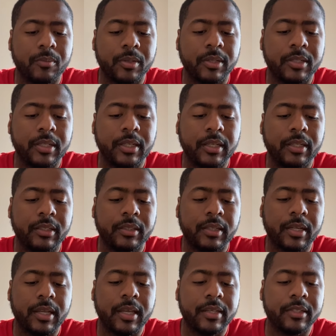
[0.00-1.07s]
but then
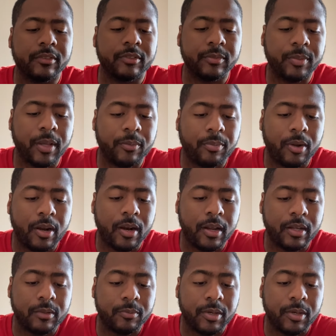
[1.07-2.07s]
I can't disrespect Bron.